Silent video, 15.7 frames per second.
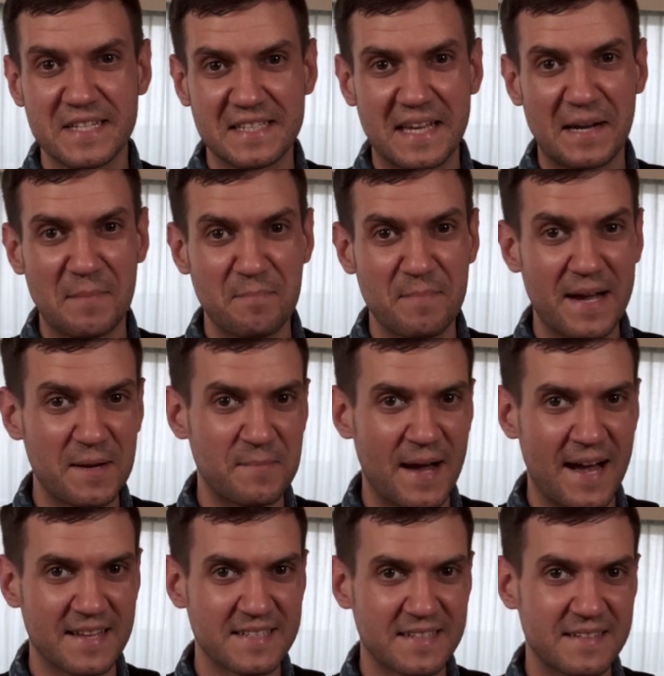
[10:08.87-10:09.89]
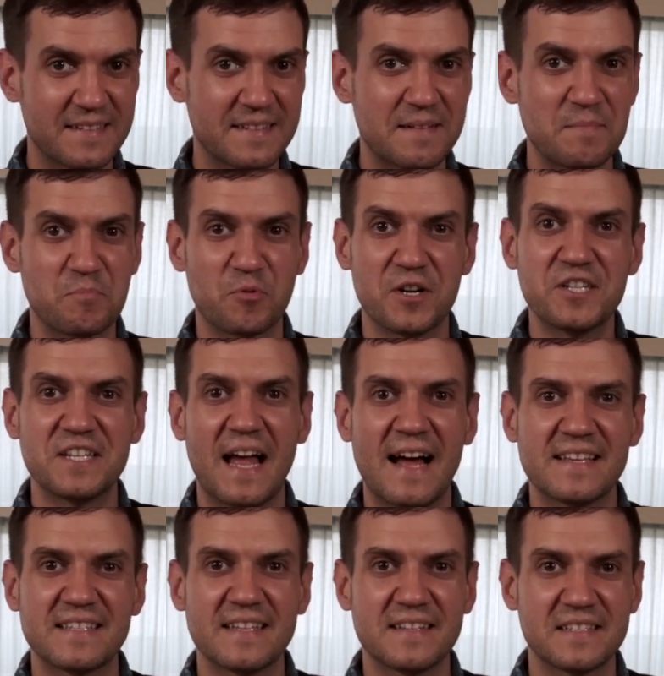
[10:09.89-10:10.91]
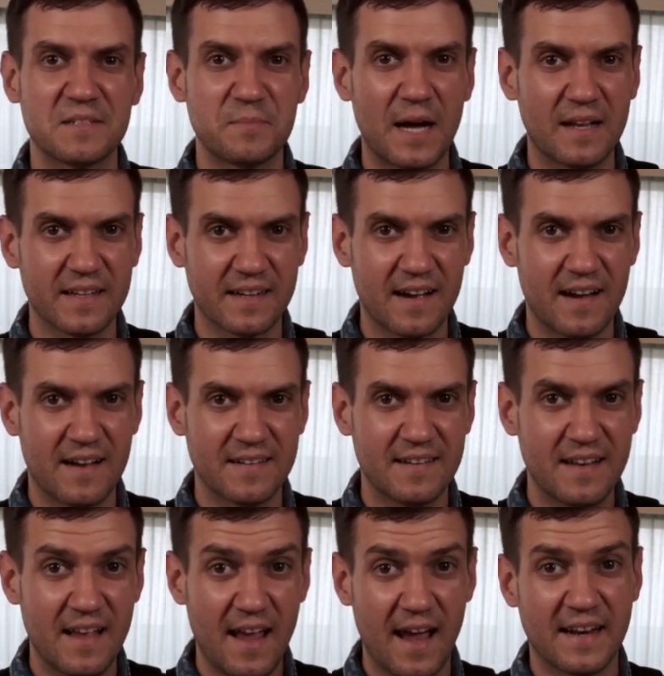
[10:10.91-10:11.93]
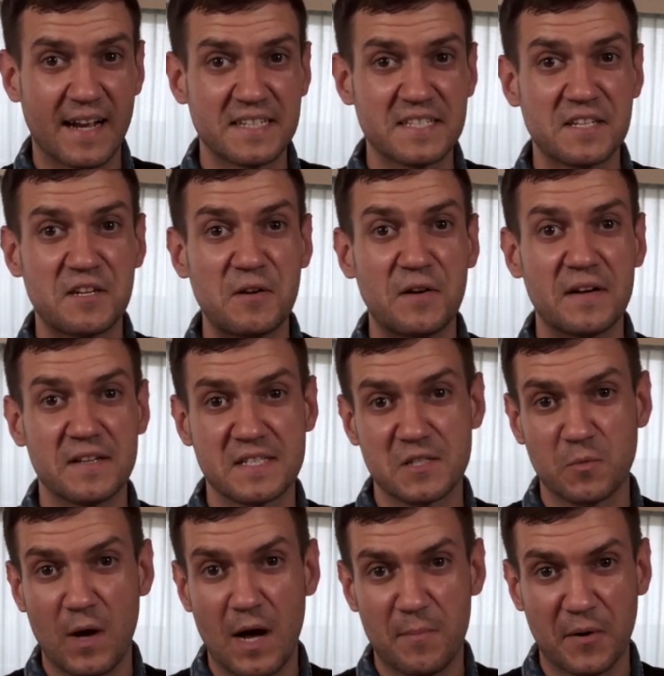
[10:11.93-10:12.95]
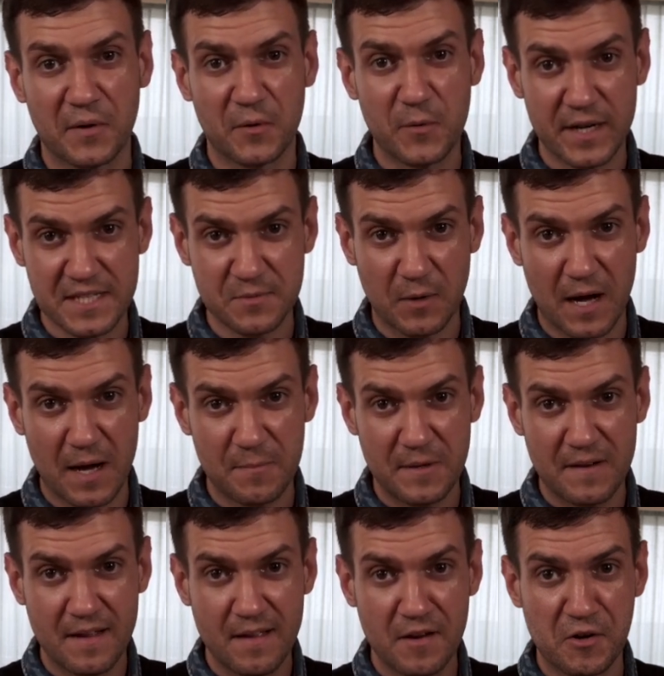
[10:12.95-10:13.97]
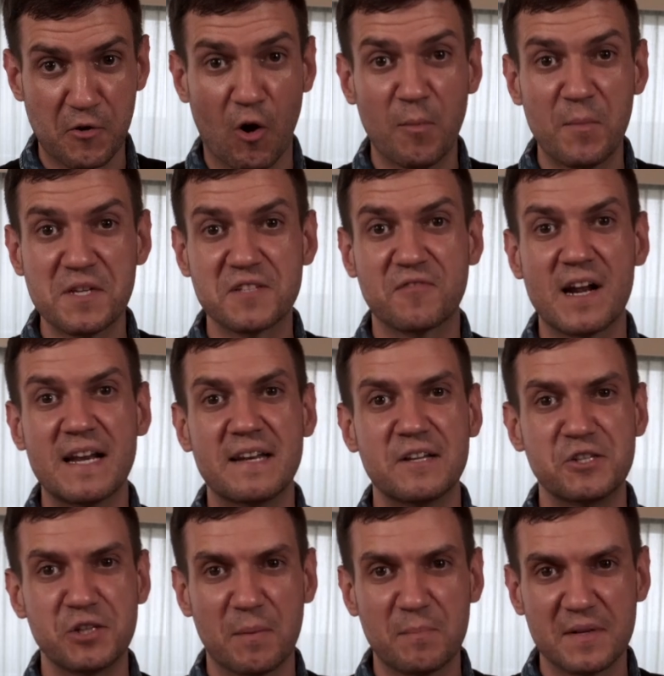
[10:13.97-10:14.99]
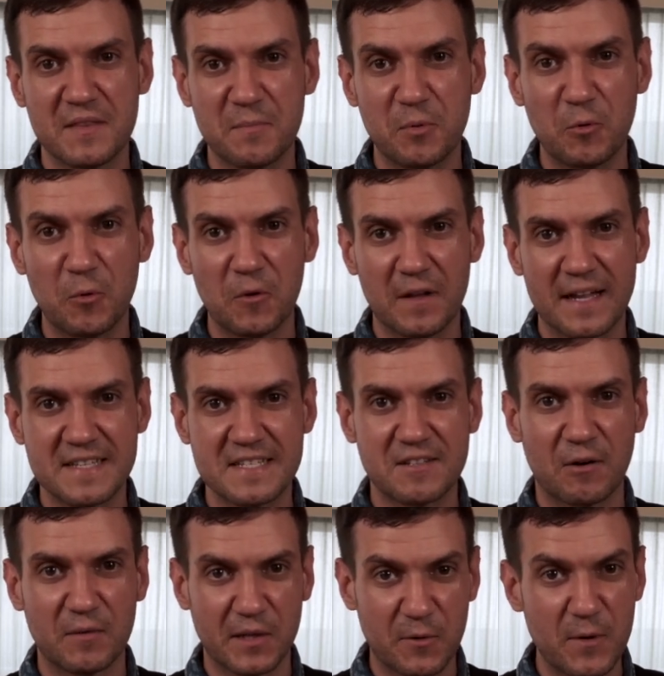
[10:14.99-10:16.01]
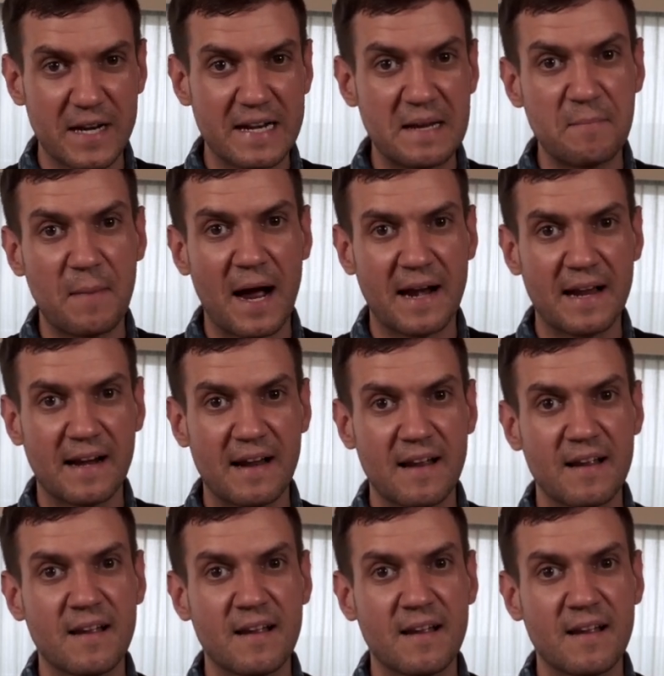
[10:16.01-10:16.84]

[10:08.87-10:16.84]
set up MetaMask, bridged assets to Polygon, and executed a swap on QuickSwap, you're almost ready to jump in the pool and start liquidity mining.